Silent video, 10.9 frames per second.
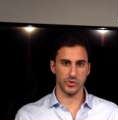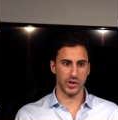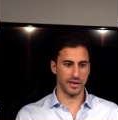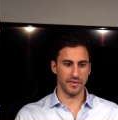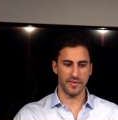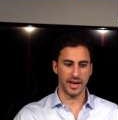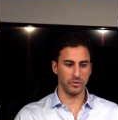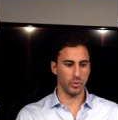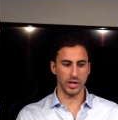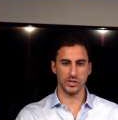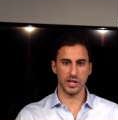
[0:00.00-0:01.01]
you gotta find
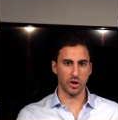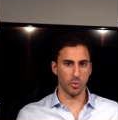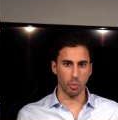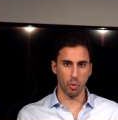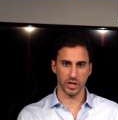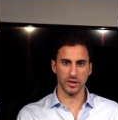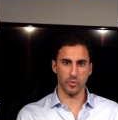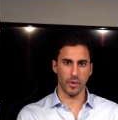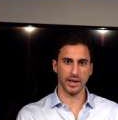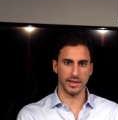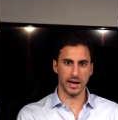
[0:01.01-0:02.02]
ways that are working
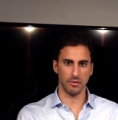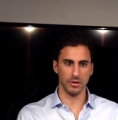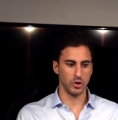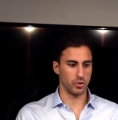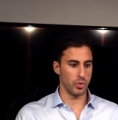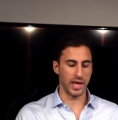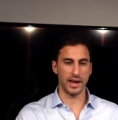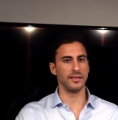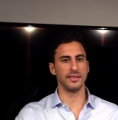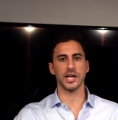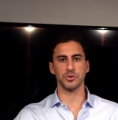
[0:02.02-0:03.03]
right now to get
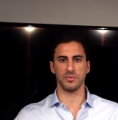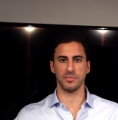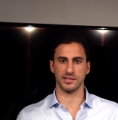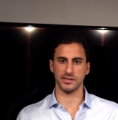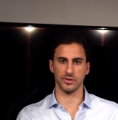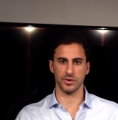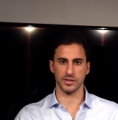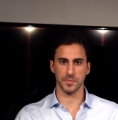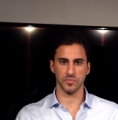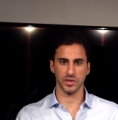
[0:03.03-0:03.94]
in touch with business owners.